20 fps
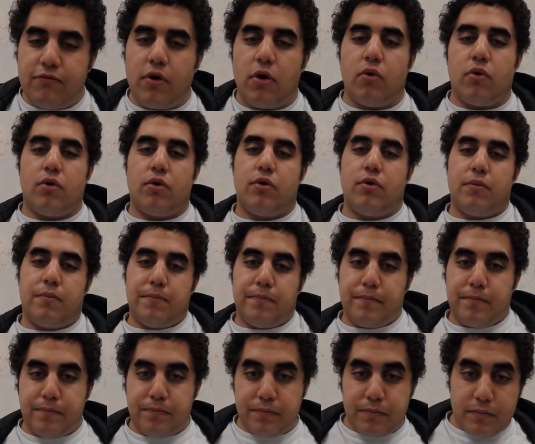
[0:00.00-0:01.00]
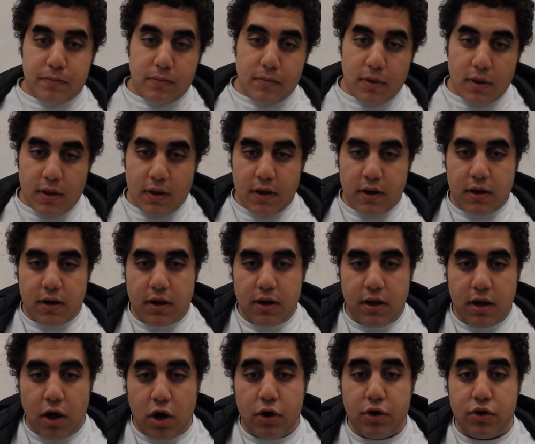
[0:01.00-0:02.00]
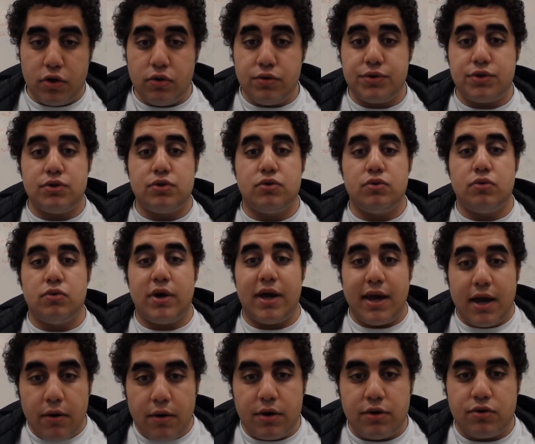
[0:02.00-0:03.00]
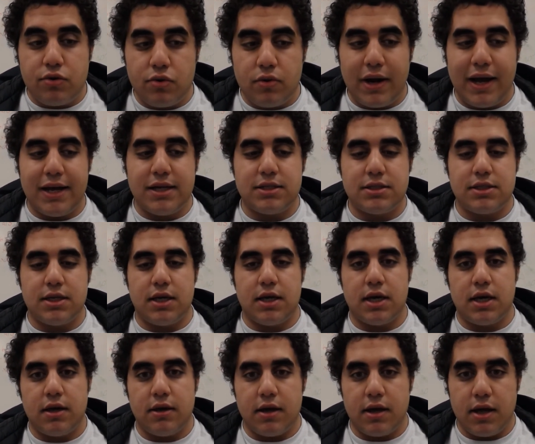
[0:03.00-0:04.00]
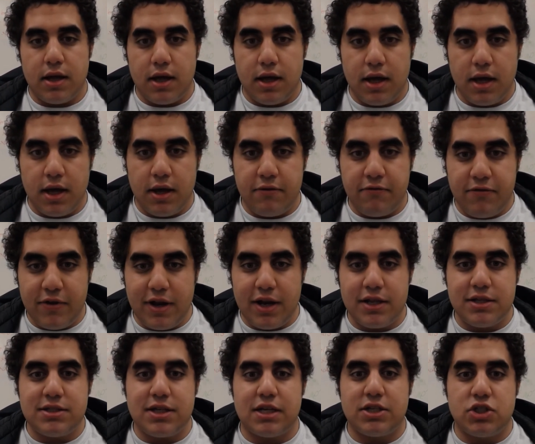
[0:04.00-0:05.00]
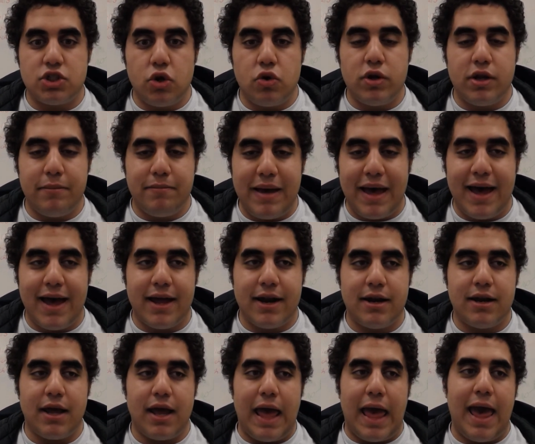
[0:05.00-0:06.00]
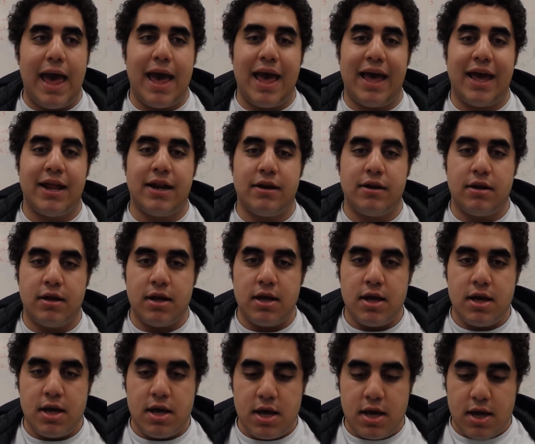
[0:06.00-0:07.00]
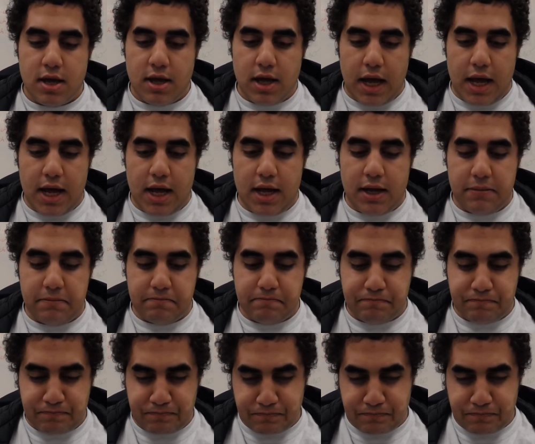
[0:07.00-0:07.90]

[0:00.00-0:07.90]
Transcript: folk are used to characterizing villains as solely bad and um,